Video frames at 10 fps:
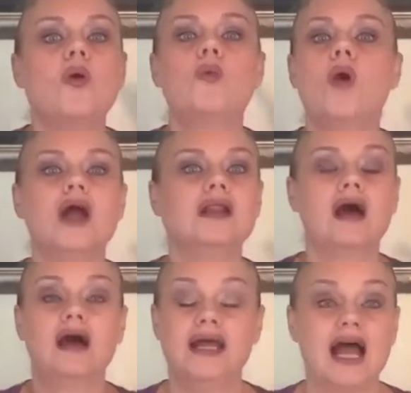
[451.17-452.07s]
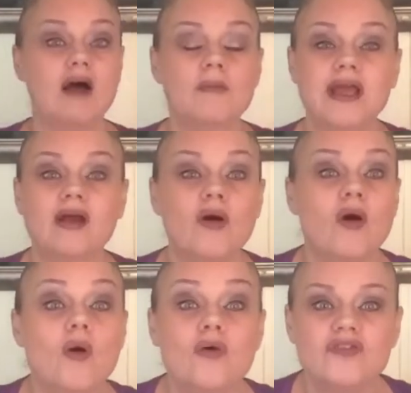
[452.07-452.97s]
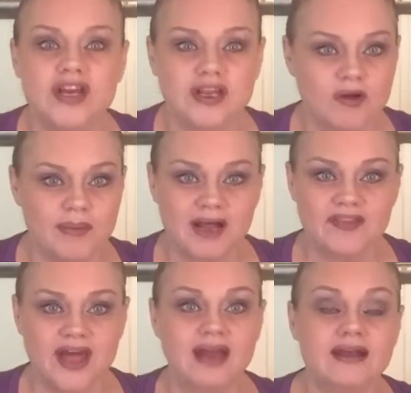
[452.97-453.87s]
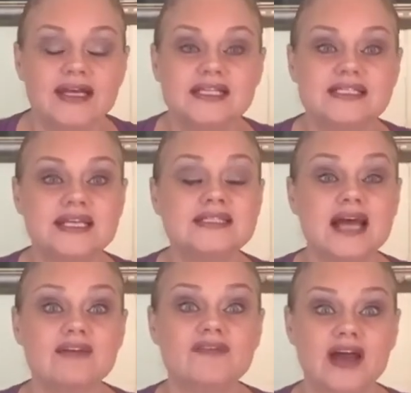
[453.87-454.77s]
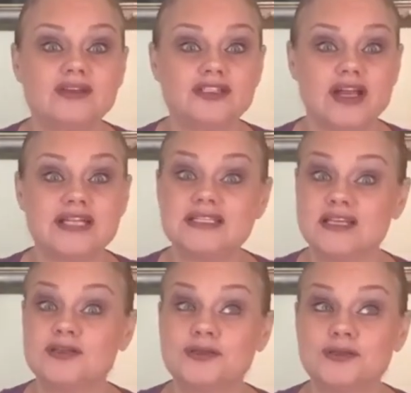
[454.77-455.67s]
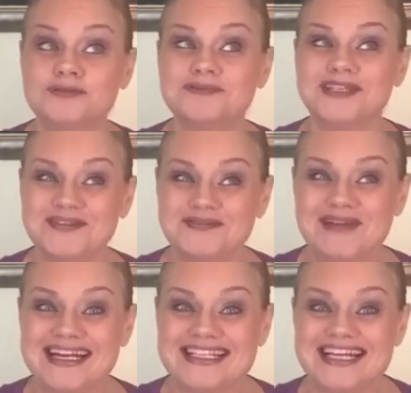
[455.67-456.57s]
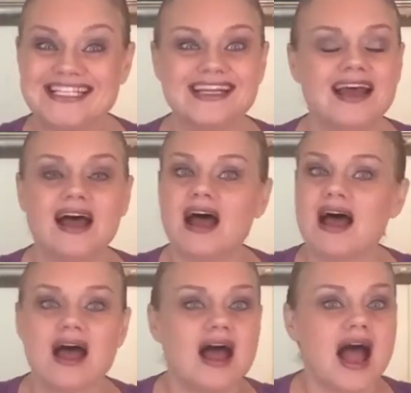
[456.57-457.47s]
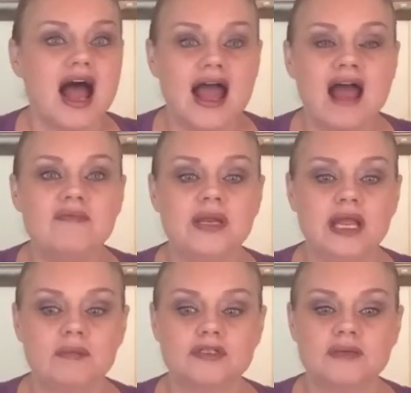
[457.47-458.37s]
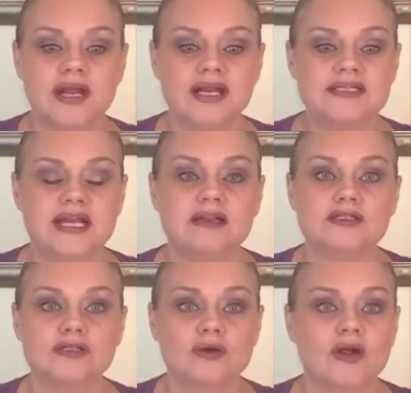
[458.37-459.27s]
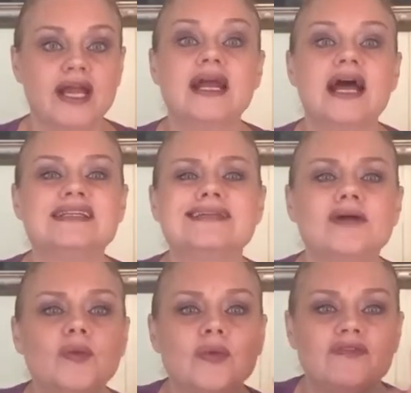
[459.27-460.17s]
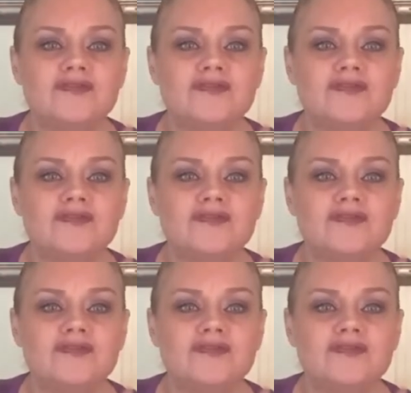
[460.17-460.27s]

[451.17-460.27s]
Voila. And I will make a whole video about that. Since I found transcendental meditation, I have been able to meditate so great. And guys, I started with